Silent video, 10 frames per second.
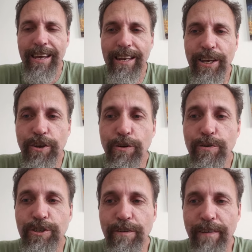In a
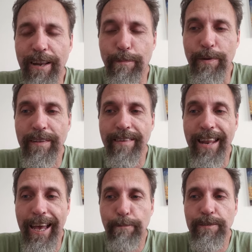huge development,
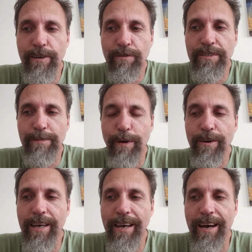an absolute
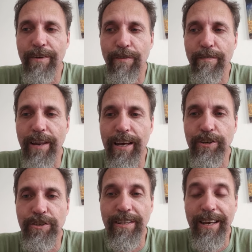smoking gun revelation,